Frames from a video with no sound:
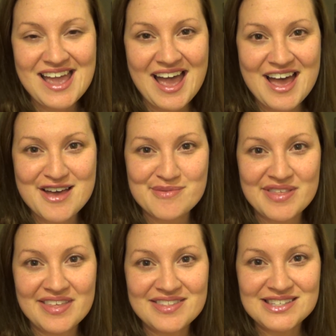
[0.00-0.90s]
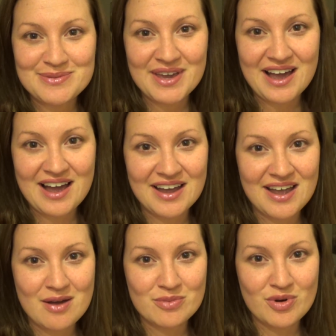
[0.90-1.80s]
Um, and then this week, I
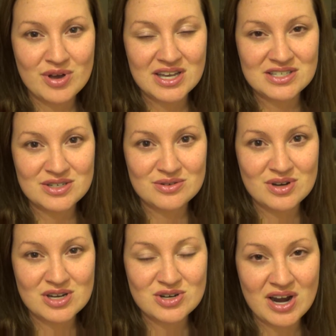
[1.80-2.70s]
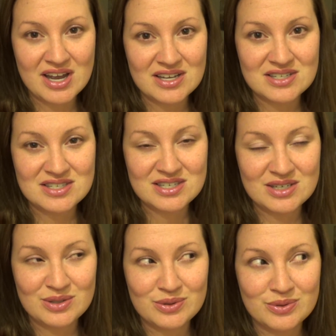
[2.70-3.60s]
am going to try
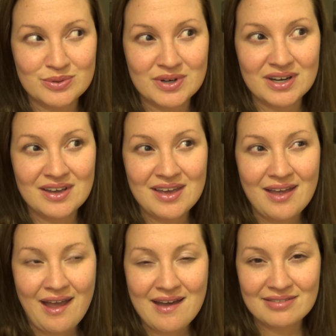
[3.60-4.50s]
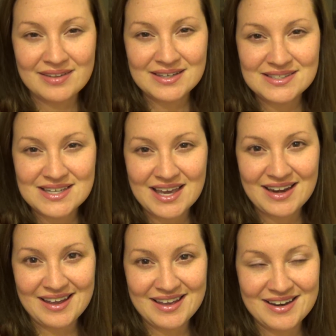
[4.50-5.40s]
to at least
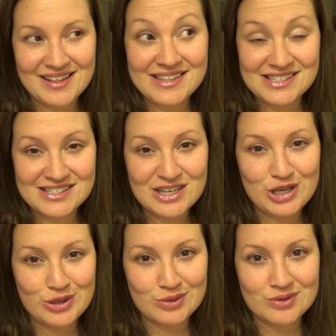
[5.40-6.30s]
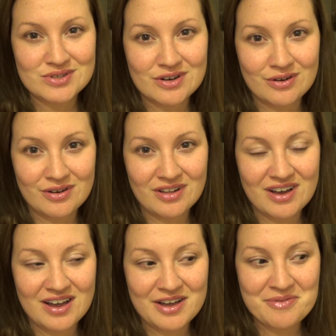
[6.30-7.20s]
get in. This is a huge goal.
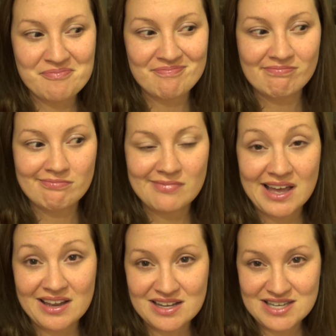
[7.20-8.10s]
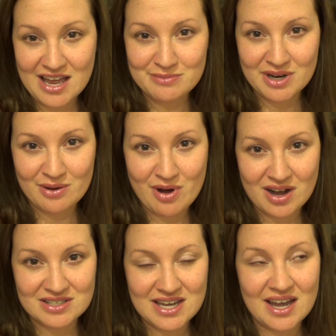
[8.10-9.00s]
Um, a 10 minute
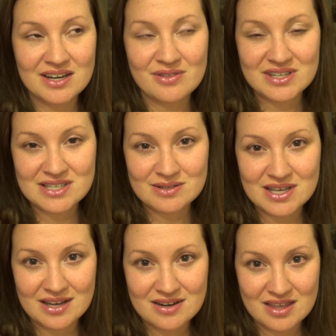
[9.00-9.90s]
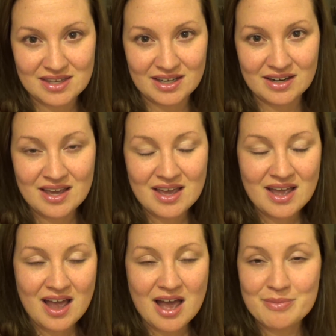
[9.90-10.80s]
walk a day. I know that sounds like nothing,
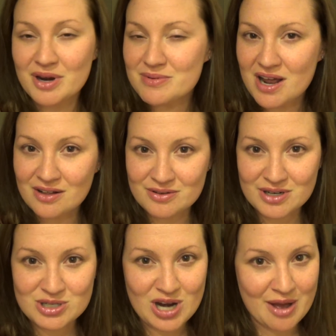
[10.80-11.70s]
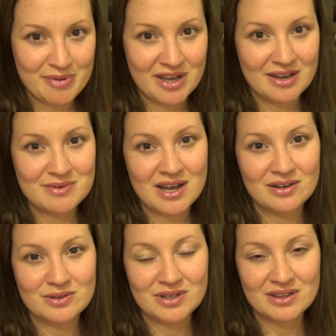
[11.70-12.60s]
um, but I'm not including shopping. I'm not
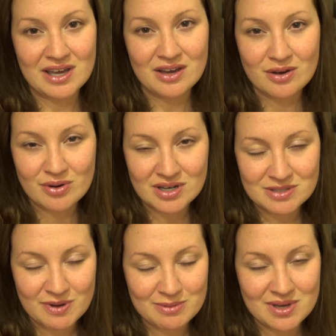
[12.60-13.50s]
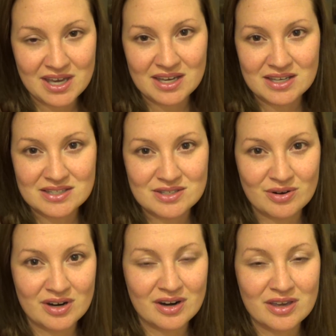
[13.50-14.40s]
including like going to pick up the kids
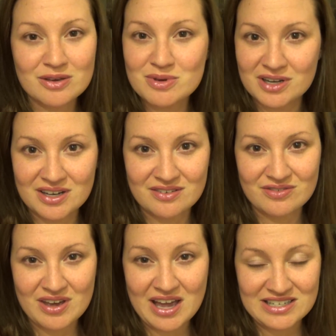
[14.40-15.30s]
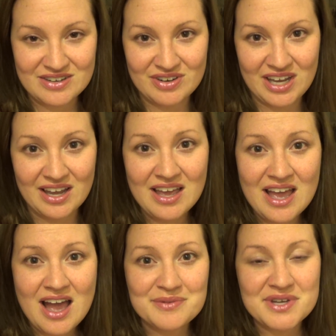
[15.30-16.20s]
or cumulative activity.
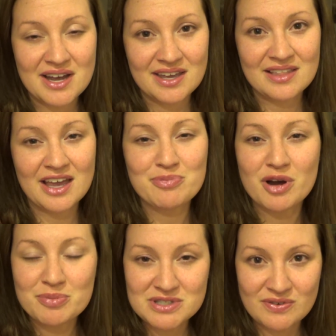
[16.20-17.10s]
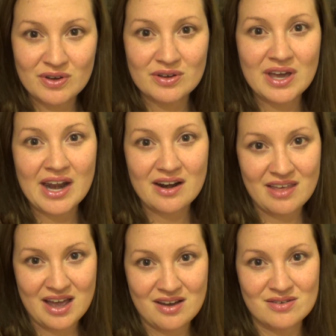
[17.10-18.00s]
I'm talking like purposeful, get out
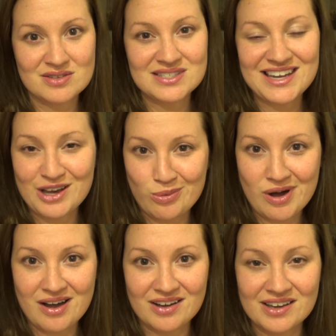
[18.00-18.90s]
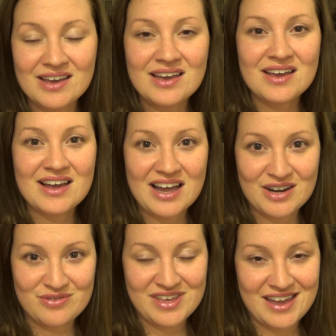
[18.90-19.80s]
of the house, take a walk
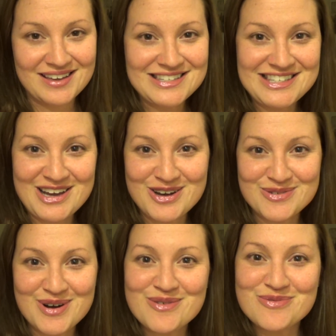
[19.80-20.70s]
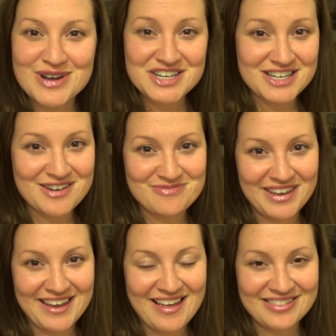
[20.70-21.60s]
kind of thing. So wish
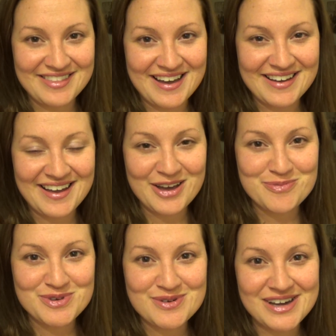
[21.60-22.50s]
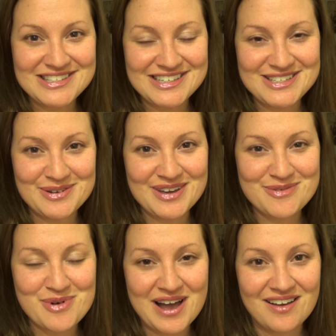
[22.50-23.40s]
me luck. I hope you guys are
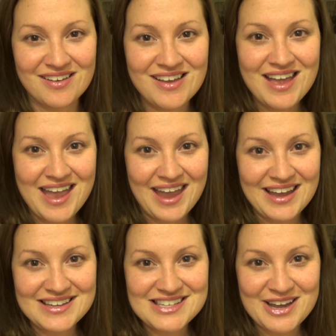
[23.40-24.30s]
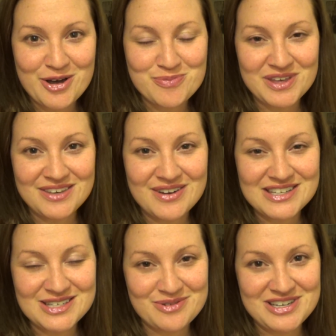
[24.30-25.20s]
doing well and I hope that you
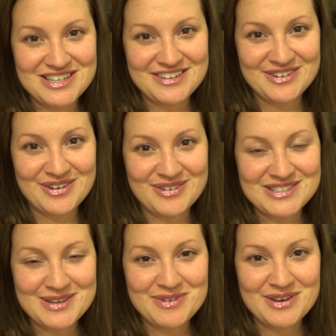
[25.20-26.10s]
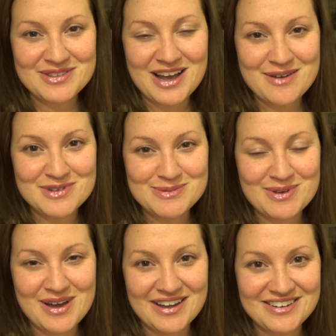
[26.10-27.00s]
guys are reaching your goals. Let me know in the comments
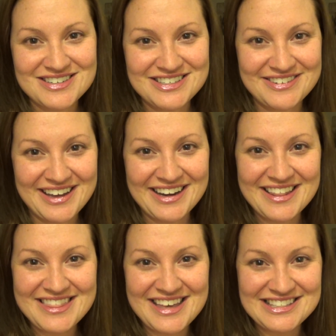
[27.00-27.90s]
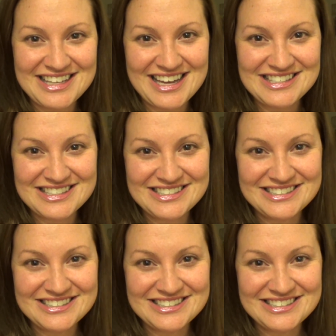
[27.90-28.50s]
below how you're doing. Thanks guys.